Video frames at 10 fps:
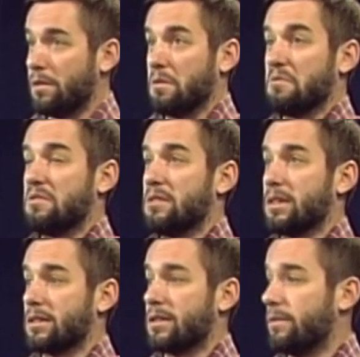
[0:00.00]

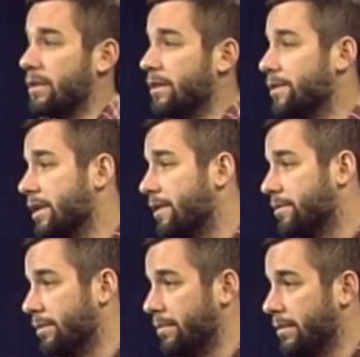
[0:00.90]
6, 7 years after
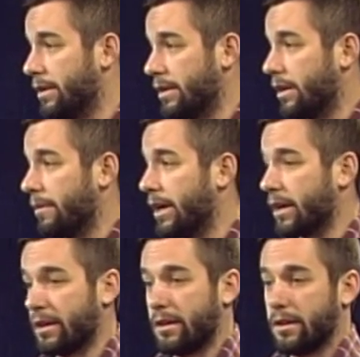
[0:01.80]
we'd been in
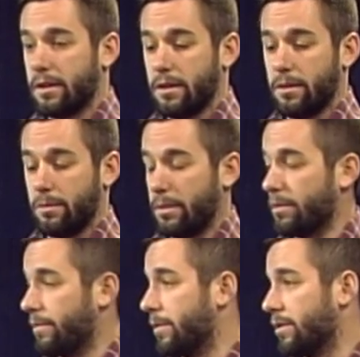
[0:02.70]
Iraq, we were the
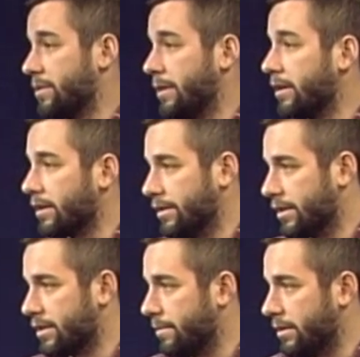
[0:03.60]
first Americans that
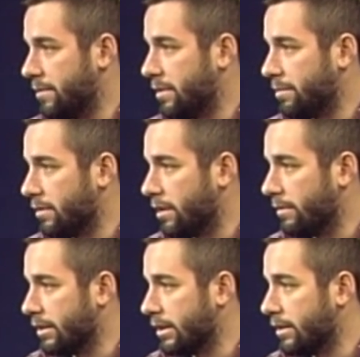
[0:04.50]
some of these people had
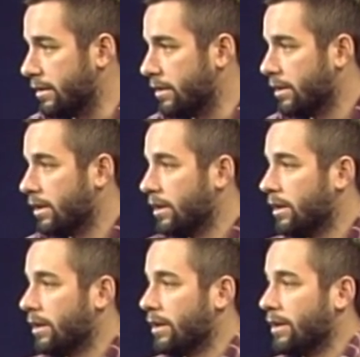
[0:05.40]
ever seen.
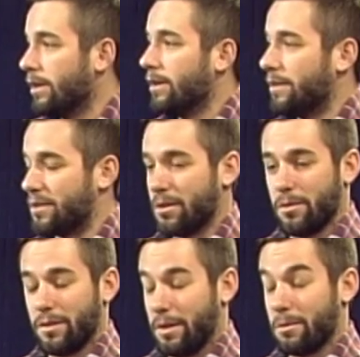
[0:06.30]

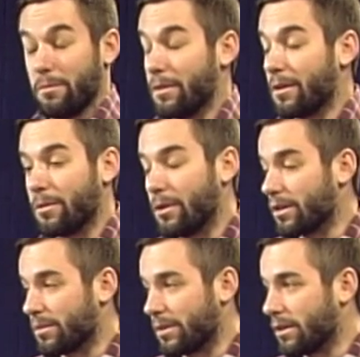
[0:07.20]
So they were very
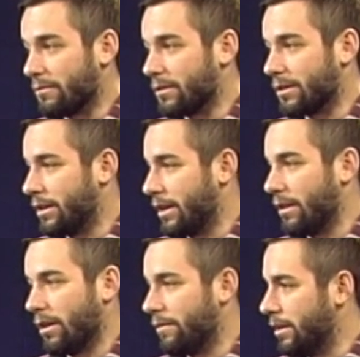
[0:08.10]
welcoming of us, and they
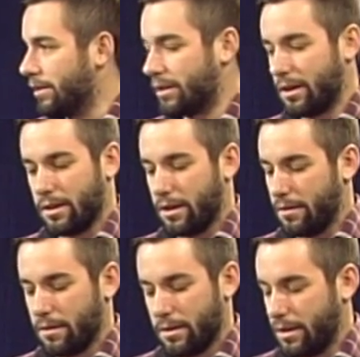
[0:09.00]
loved us.
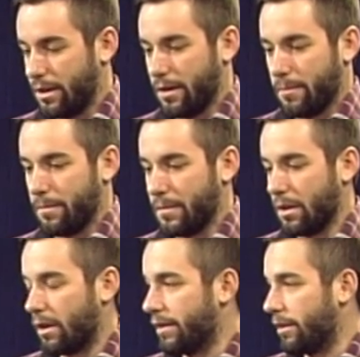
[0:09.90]
A
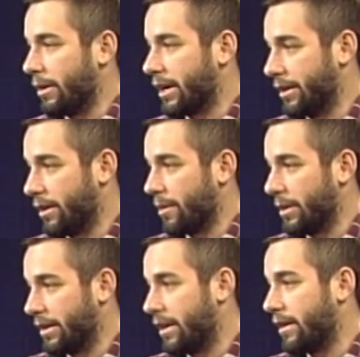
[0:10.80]
lot of the Iraqi army
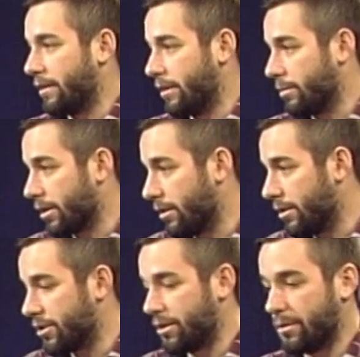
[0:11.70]
in that area were
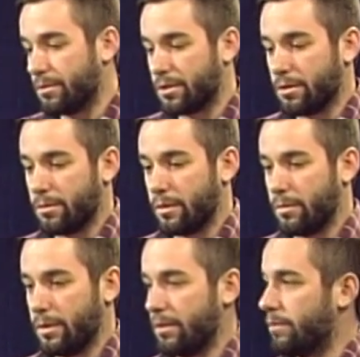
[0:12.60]
Kurdish too, so
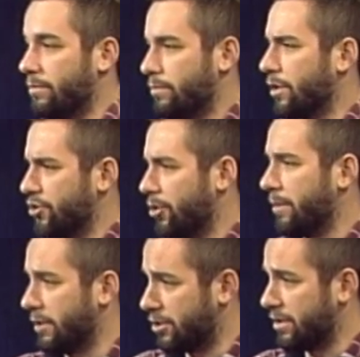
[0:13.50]
we'd run joint
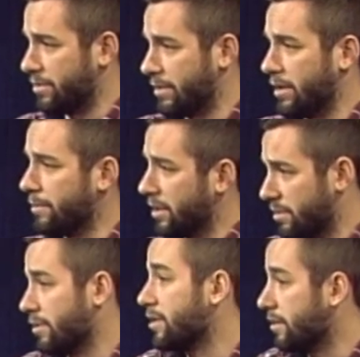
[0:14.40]
missions with them because
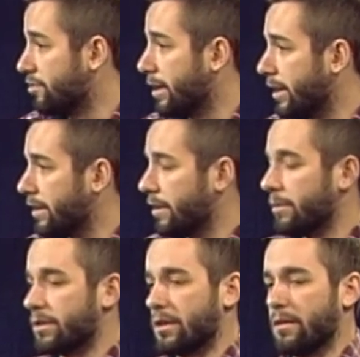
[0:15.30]
we were still training them
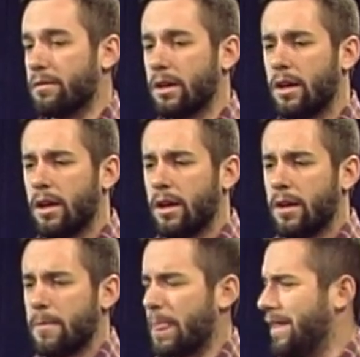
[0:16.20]
and stuff.
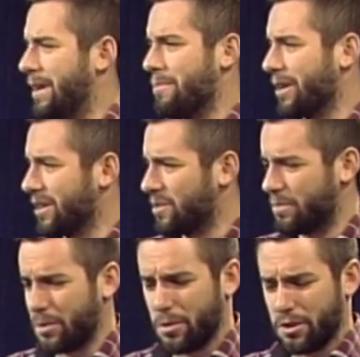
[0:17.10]
And they bring us
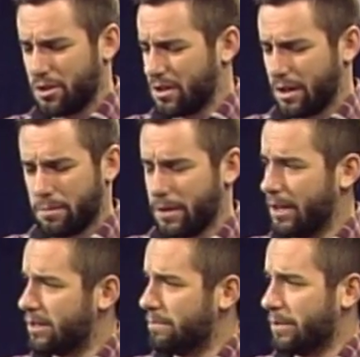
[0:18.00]
food, just like
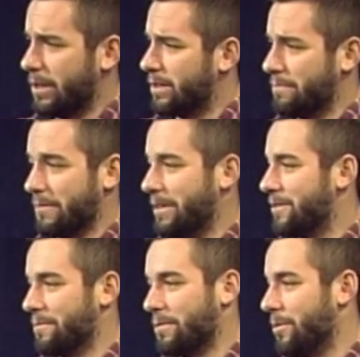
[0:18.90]
plates and plates and plates
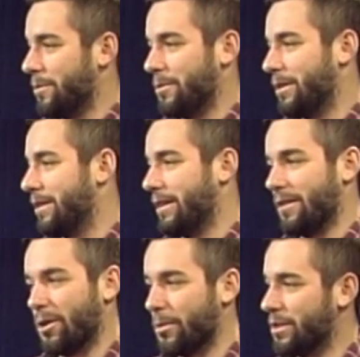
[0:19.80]
of food, and they'd
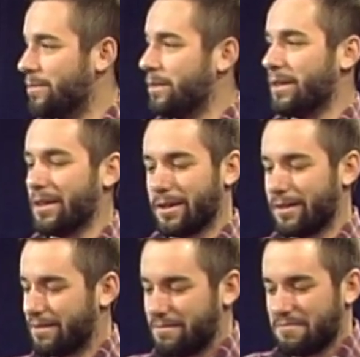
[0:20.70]
always be like,
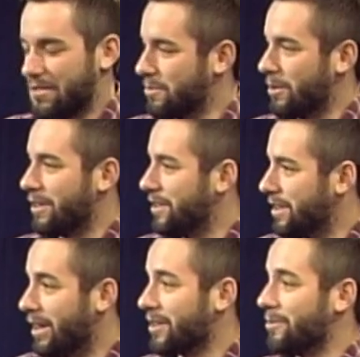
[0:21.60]
just wanted to
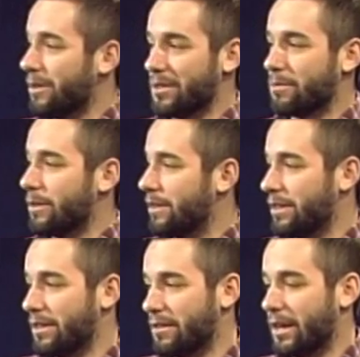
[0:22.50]
talk to us, wanted to
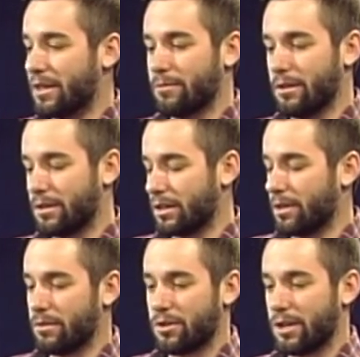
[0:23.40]
interact with us and give
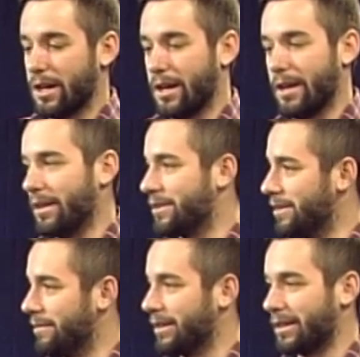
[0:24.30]
us chai and
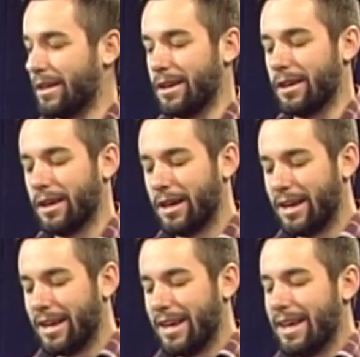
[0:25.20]
stuff like that.
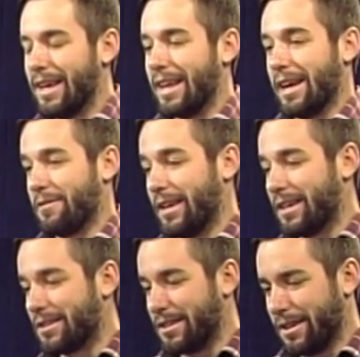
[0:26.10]
In
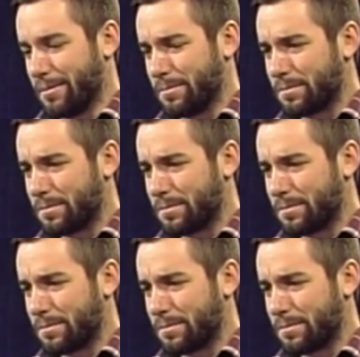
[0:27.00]
Afghanistan,